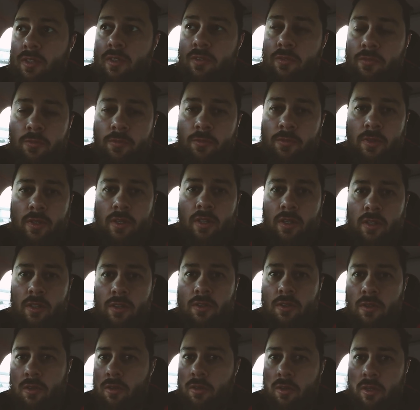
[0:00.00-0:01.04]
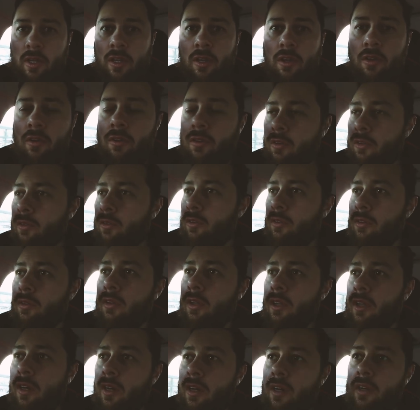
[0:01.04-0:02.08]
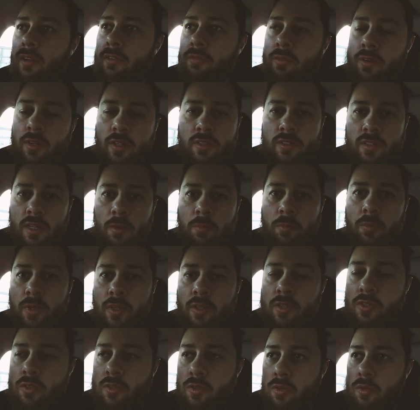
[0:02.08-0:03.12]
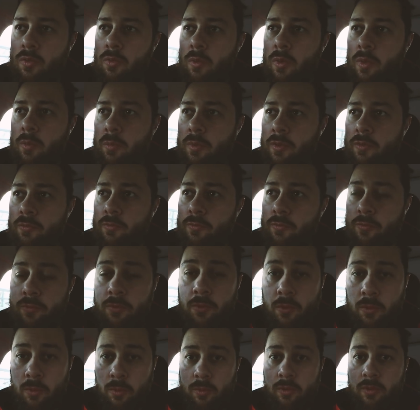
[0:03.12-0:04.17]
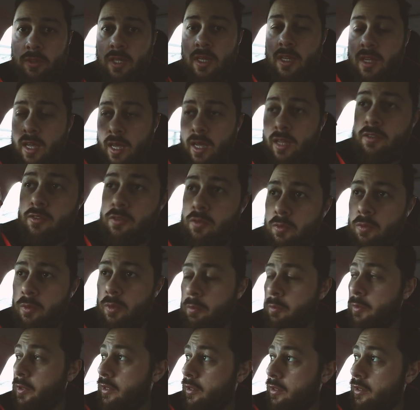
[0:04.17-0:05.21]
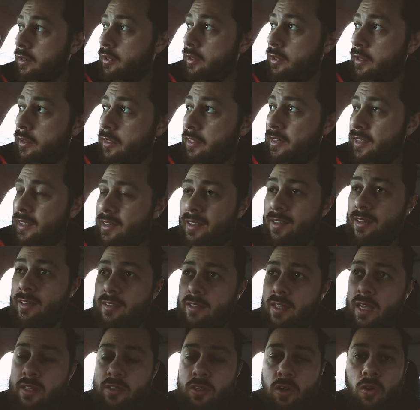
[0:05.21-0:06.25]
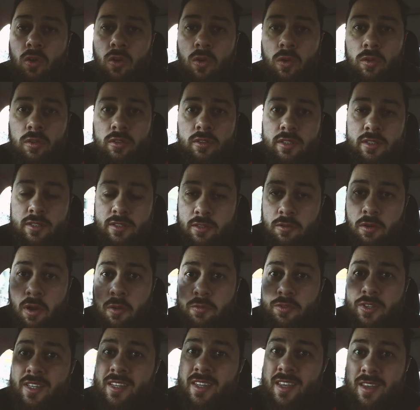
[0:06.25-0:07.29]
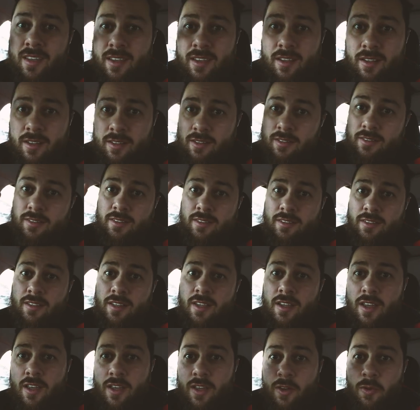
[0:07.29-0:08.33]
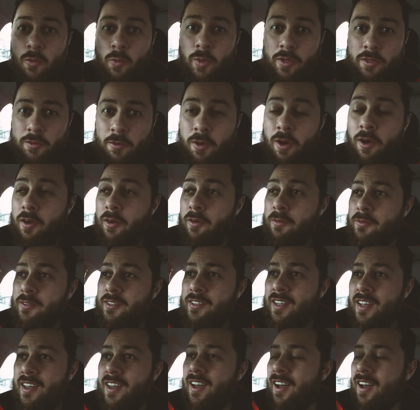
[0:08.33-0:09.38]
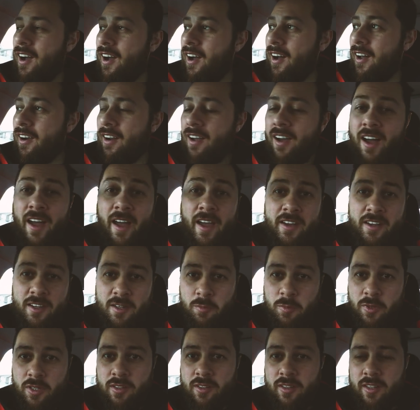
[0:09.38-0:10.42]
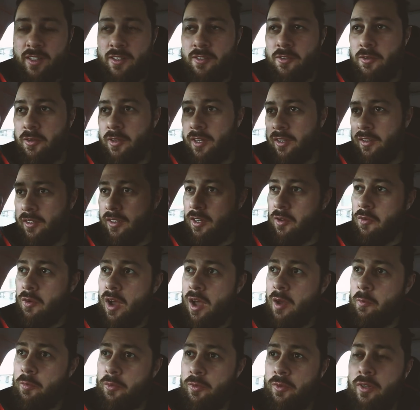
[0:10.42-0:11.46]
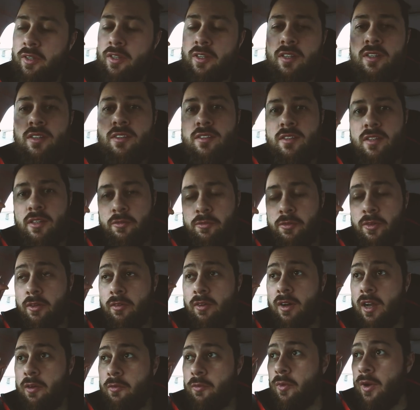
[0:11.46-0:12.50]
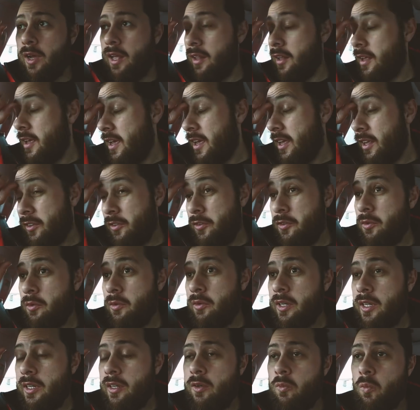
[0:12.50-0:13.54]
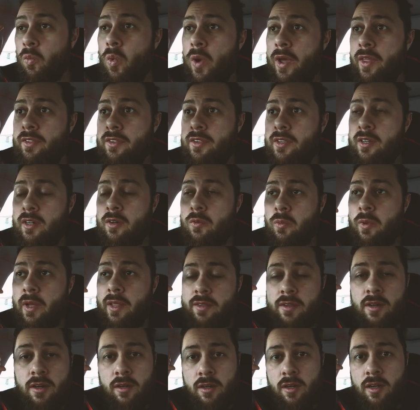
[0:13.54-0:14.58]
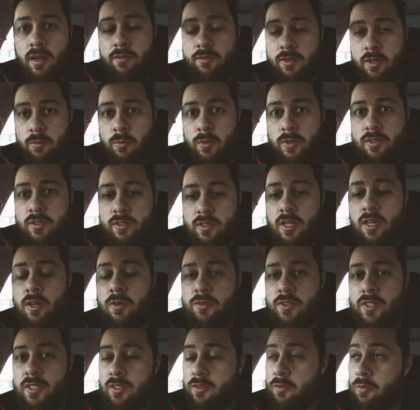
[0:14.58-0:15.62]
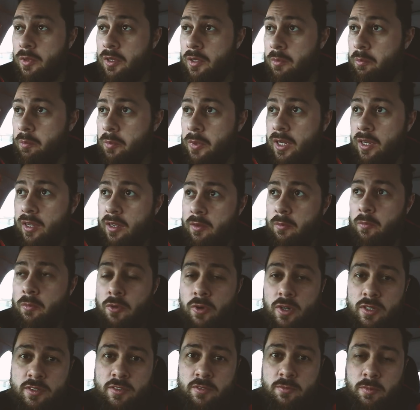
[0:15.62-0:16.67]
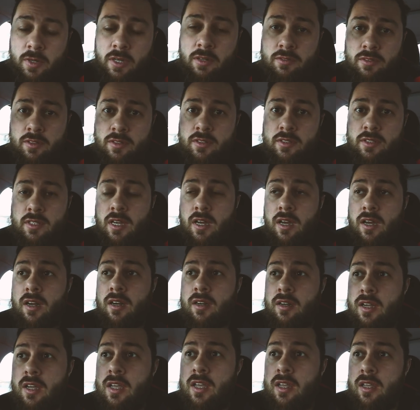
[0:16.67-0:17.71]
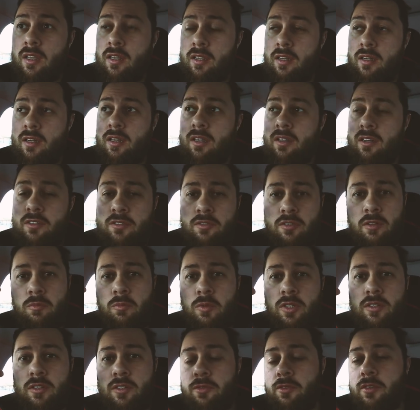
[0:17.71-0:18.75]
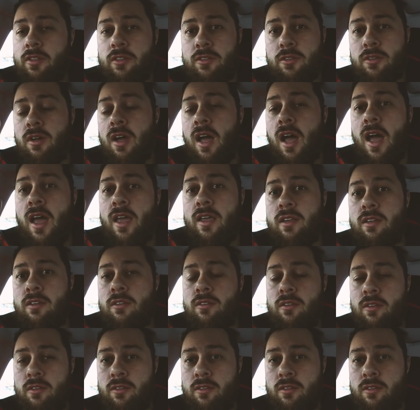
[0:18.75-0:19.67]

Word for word: If uh, you're looking on Google Earth, for example, you will be fooled, and you will be thinking that all the surrounding hills with coats are hikeable and you can go up really easy and photograph. Well, during winter, when they're covered with snow, these really big and impressive mountains are uh, extremely difficult to hike.